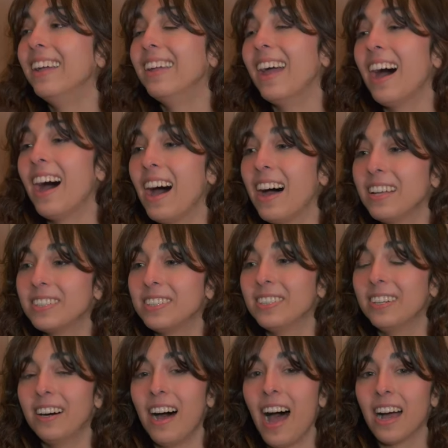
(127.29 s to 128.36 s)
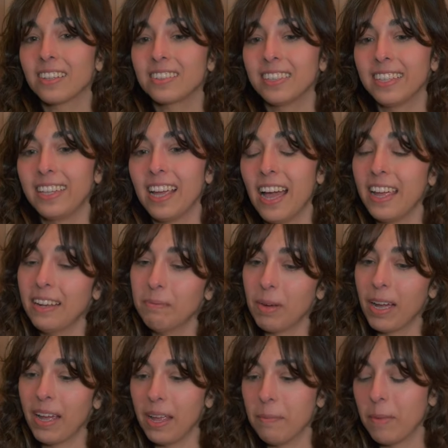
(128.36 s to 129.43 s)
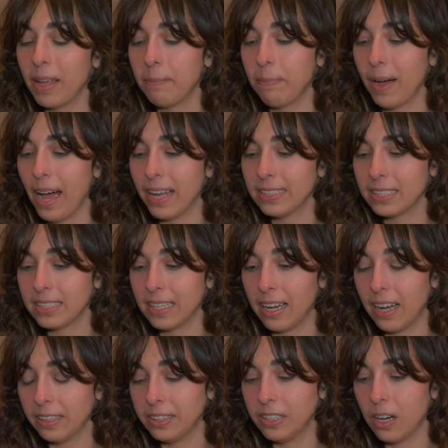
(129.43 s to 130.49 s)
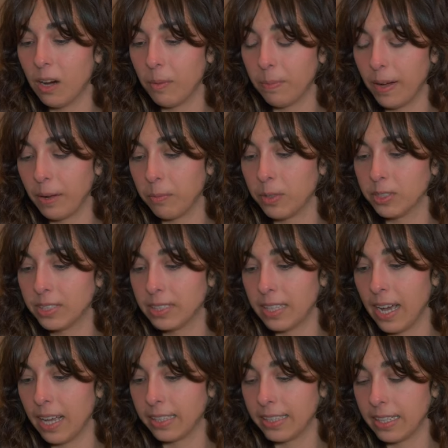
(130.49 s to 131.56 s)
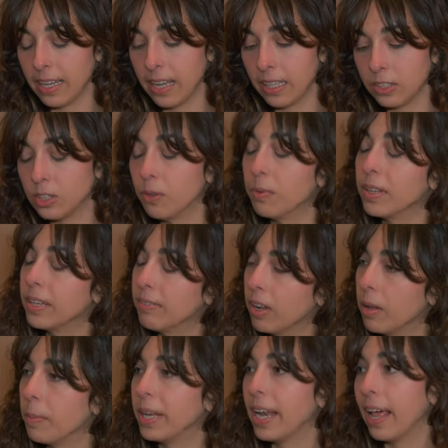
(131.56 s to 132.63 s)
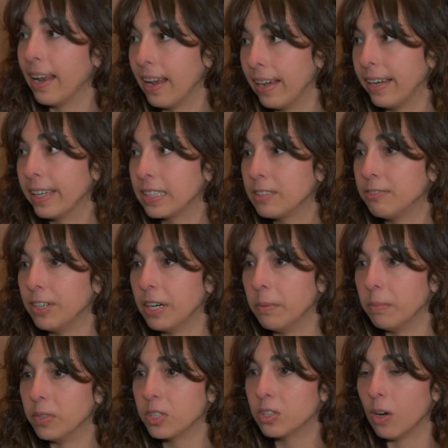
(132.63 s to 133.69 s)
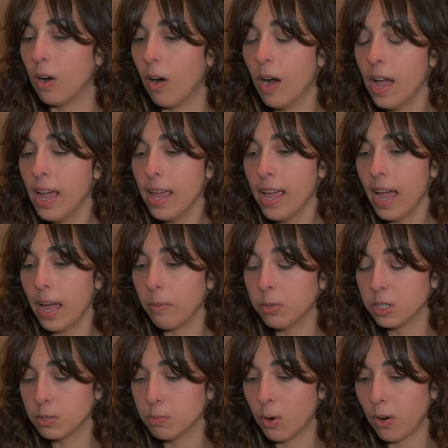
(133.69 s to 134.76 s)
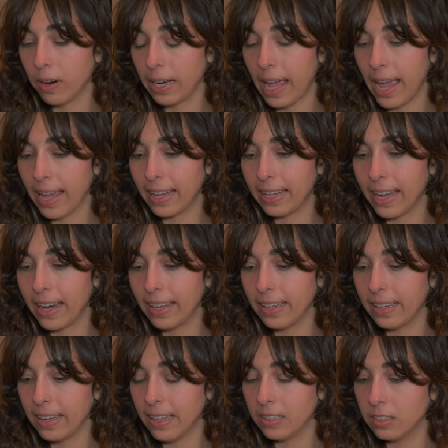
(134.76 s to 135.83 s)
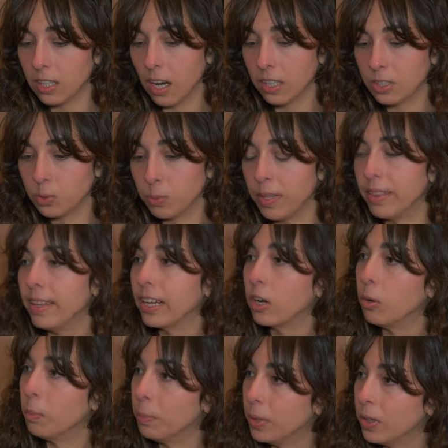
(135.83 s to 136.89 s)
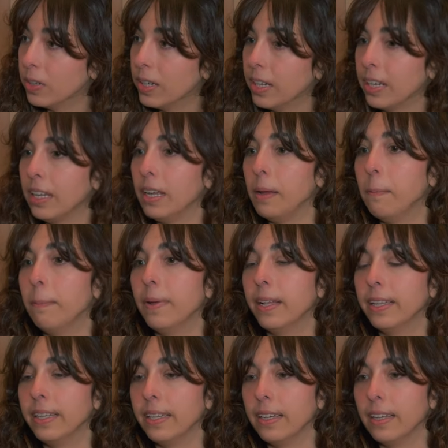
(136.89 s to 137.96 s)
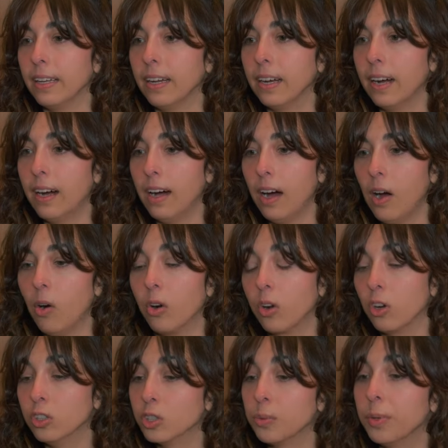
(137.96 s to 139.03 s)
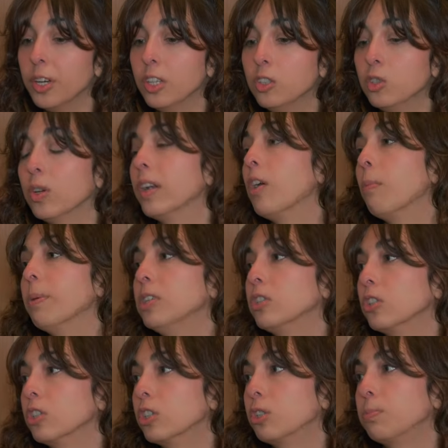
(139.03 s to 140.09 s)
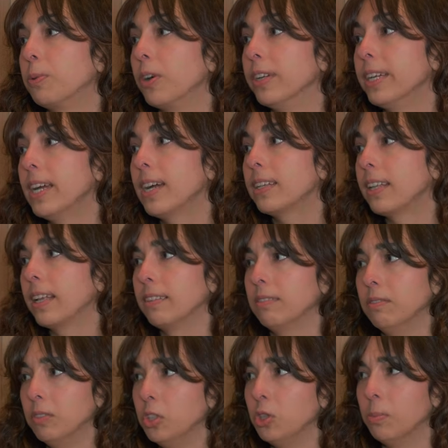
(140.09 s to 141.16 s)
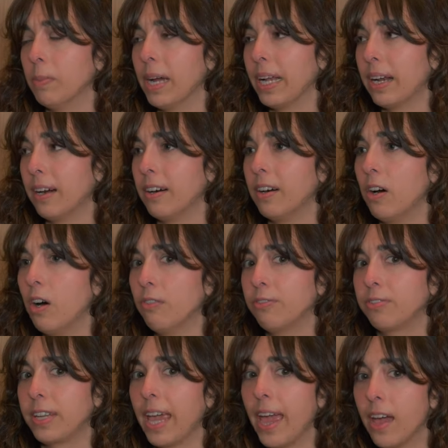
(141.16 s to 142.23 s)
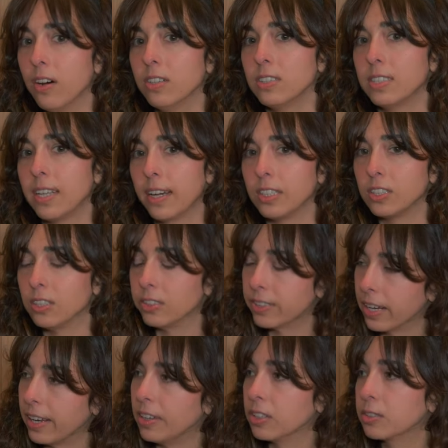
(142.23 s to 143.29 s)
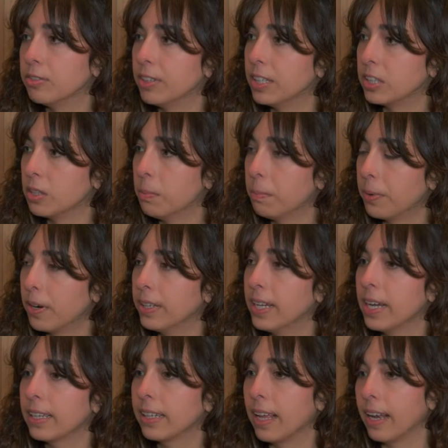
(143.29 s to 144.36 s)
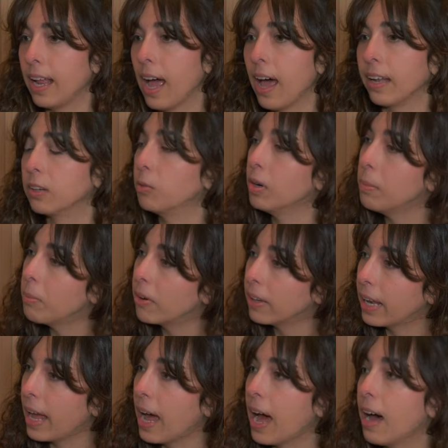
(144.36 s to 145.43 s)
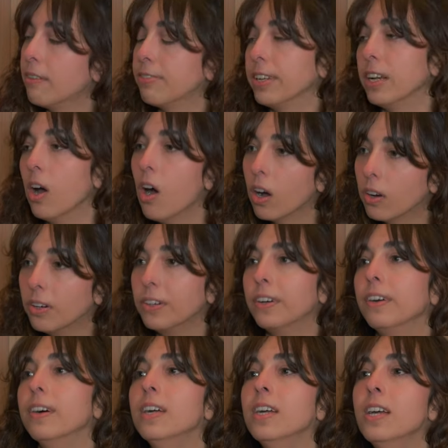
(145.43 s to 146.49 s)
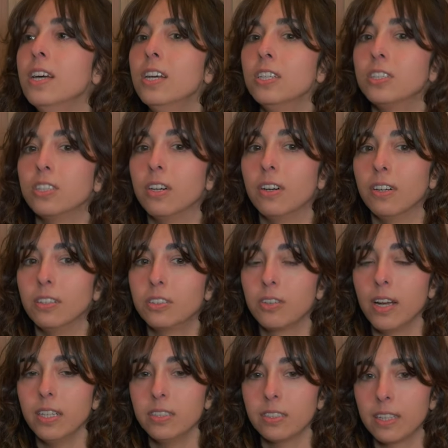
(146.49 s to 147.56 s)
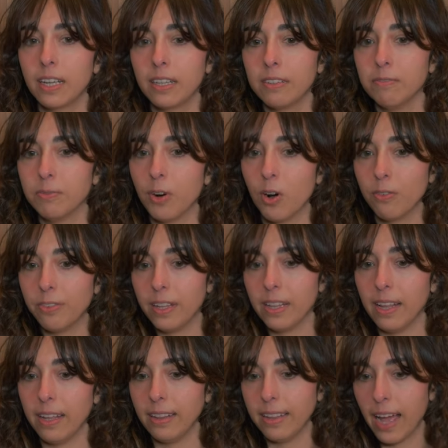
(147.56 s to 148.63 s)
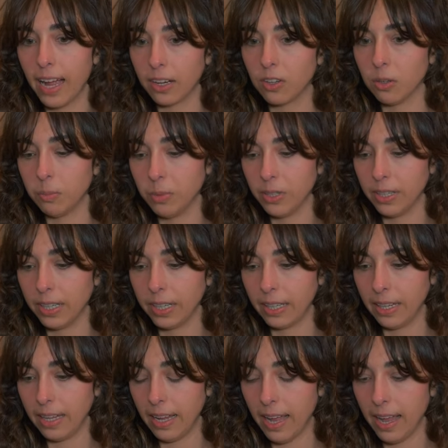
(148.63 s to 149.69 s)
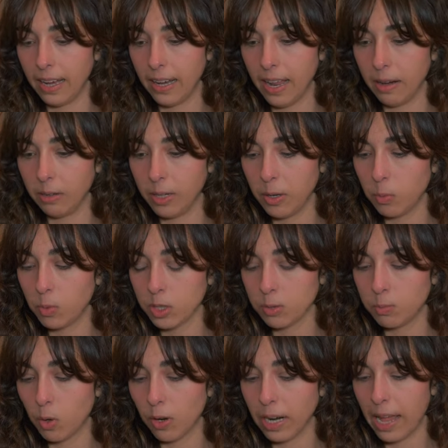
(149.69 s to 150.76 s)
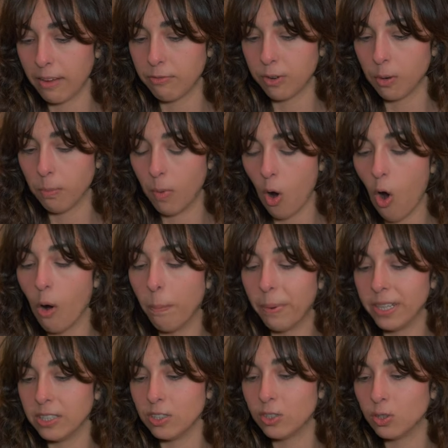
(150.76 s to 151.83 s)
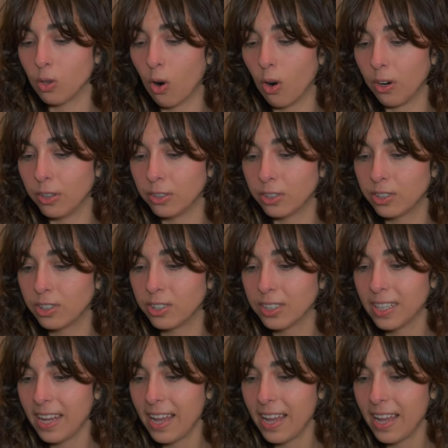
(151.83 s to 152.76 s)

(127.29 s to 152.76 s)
yeah, so actually, in my in my past uh, job, I was at a software development analytics firm. So it was more like getting in touch with the community, building uh, or contributing to an open source project that you might hear of, CHAOSS, that is also a Linux Foundation project, and had GrimoireLab and Augur. So trying to get involved in, in that community, and, and it was more like from open source